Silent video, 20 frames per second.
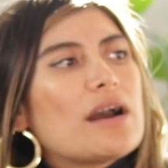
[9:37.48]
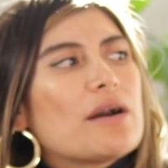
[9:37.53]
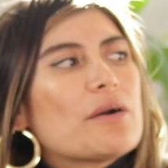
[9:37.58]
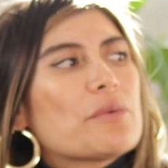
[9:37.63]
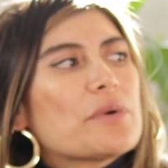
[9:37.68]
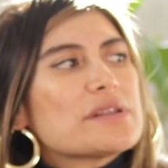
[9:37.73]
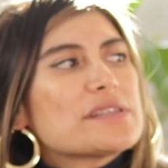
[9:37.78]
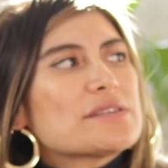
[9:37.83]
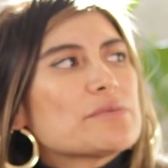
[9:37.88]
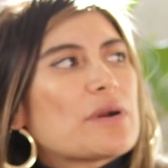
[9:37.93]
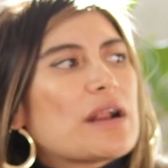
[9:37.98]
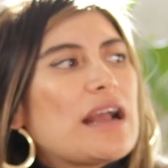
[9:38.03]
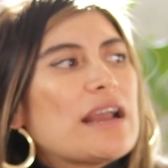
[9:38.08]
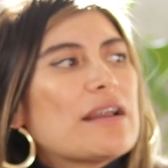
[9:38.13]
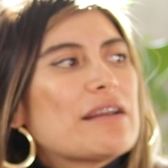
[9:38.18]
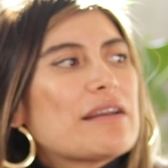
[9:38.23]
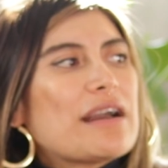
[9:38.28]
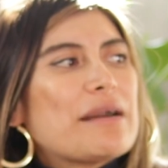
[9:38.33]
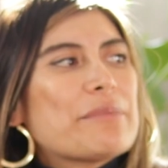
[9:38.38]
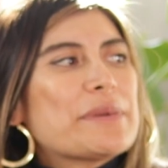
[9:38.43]
what's the word?
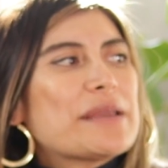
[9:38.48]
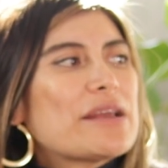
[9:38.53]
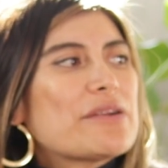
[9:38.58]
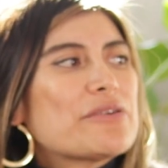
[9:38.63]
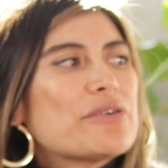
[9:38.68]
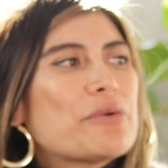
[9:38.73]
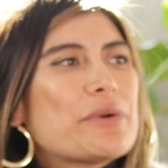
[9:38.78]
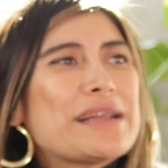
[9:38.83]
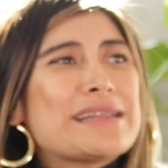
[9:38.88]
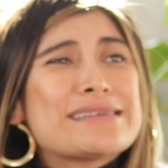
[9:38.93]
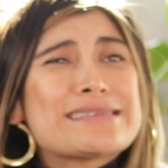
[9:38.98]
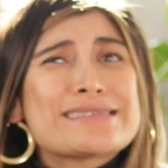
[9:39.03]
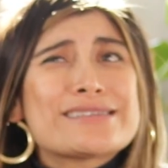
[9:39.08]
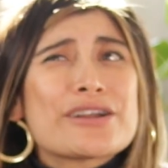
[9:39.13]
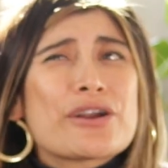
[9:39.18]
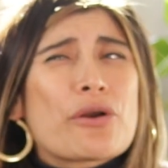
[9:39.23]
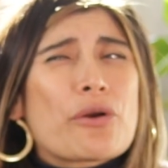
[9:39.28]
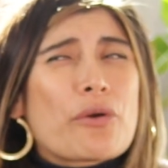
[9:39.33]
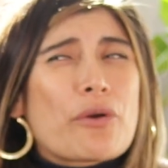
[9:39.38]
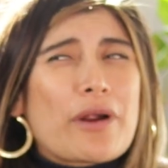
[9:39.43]
I mean, I don't know,
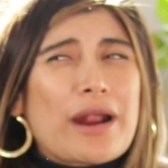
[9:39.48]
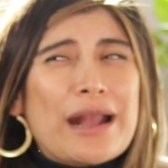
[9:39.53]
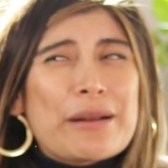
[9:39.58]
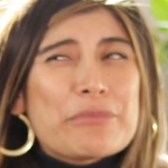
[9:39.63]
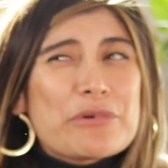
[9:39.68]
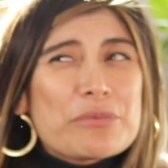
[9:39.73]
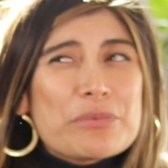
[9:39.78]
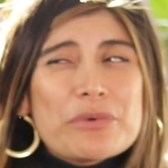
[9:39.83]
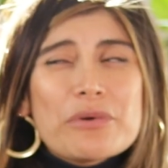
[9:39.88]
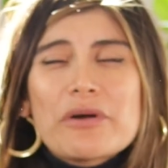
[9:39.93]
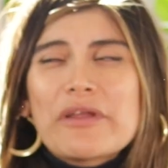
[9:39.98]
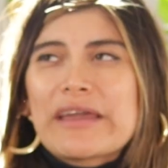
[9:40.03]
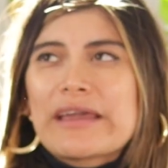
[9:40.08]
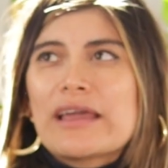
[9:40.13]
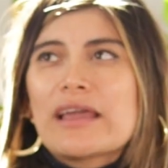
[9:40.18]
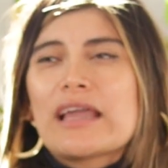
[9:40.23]
Instagrammable.